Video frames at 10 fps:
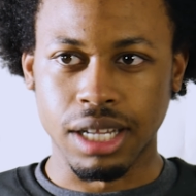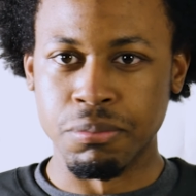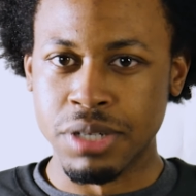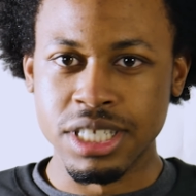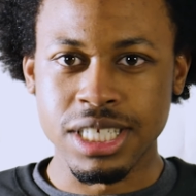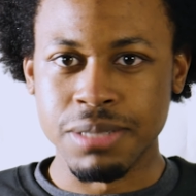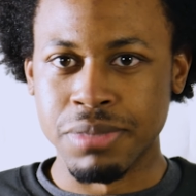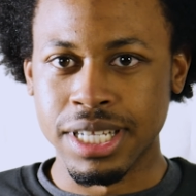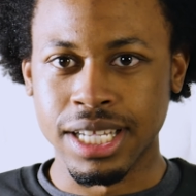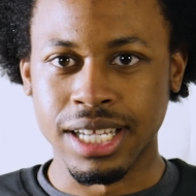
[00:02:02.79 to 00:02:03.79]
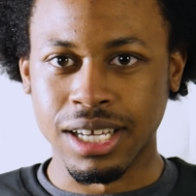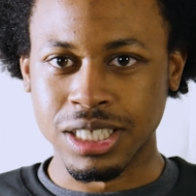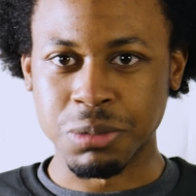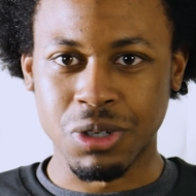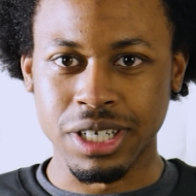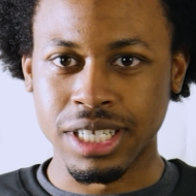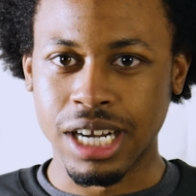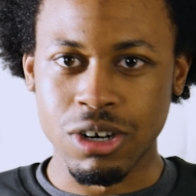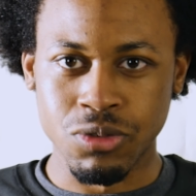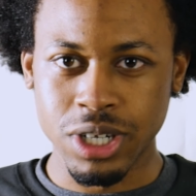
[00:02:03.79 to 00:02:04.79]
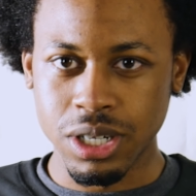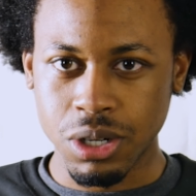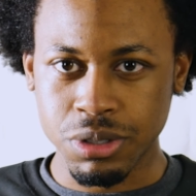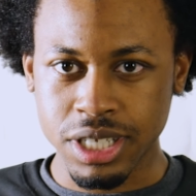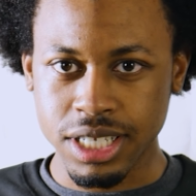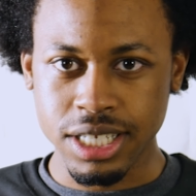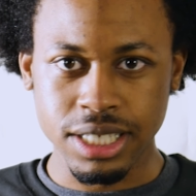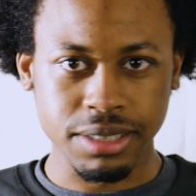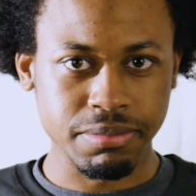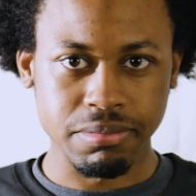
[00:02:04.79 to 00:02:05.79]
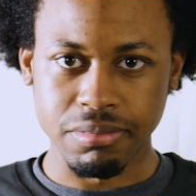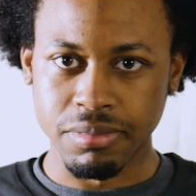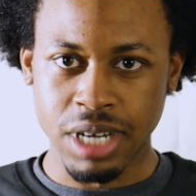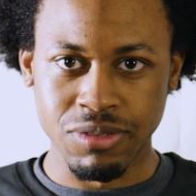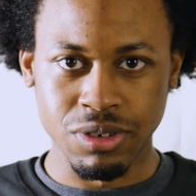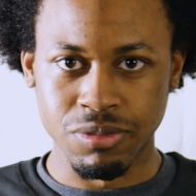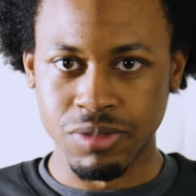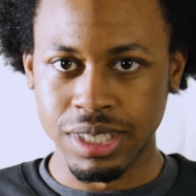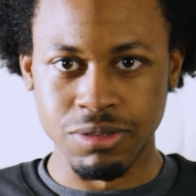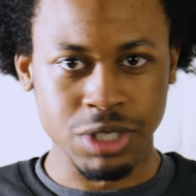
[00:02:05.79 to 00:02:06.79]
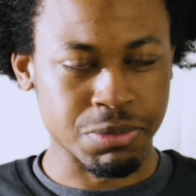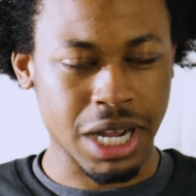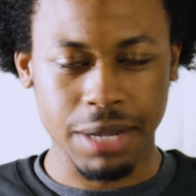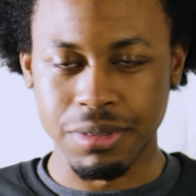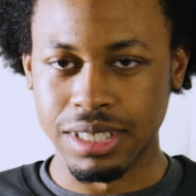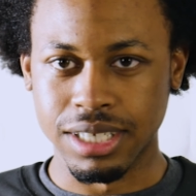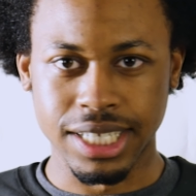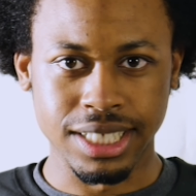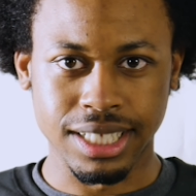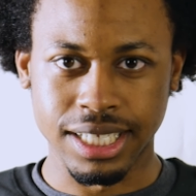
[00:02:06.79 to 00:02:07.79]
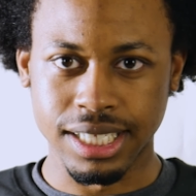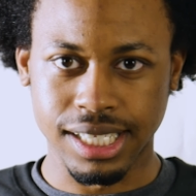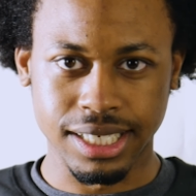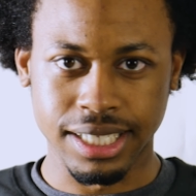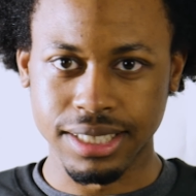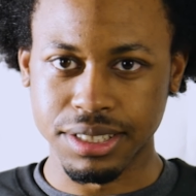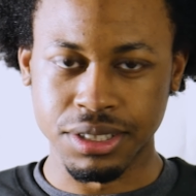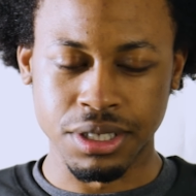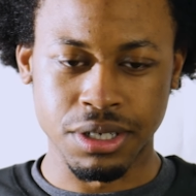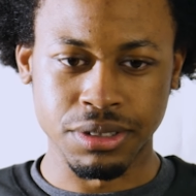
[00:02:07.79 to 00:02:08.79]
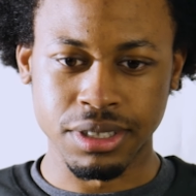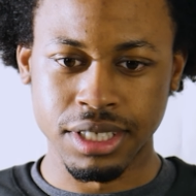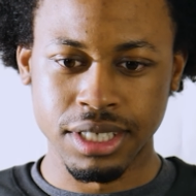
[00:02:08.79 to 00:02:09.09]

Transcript: me just being a smart kid, I real low key, never really was popular or anything like that, you know.